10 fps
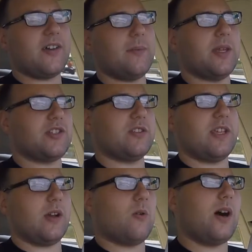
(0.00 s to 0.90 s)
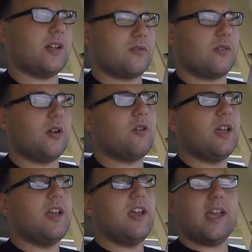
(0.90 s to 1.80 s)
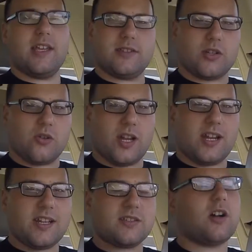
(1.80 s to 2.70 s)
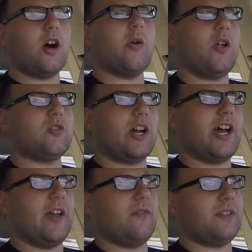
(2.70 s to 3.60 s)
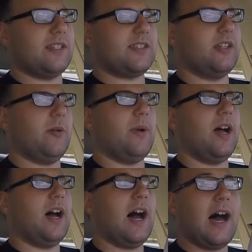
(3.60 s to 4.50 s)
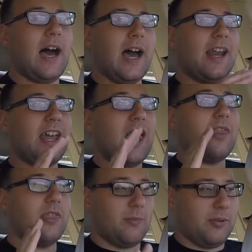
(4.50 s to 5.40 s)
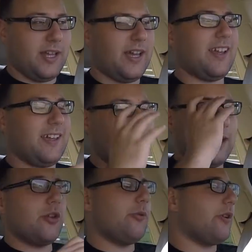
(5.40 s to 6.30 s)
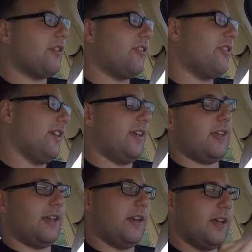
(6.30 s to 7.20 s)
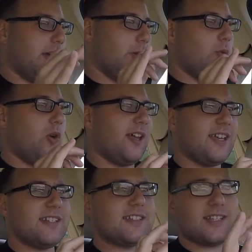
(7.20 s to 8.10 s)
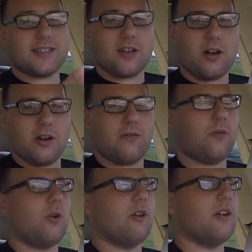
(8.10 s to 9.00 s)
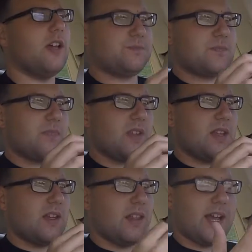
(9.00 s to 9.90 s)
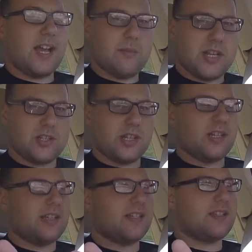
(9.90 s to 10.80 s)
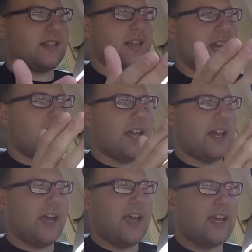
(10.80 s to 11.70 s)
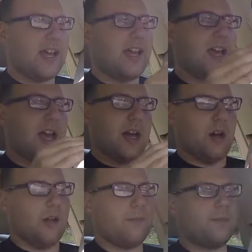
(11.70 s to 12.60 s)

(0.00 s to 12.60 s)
I mentioned that Quattro is the greatest all-wheel drive system on the planet. You are thinking, what is this car for? Like I mentioned, this is an A8 L.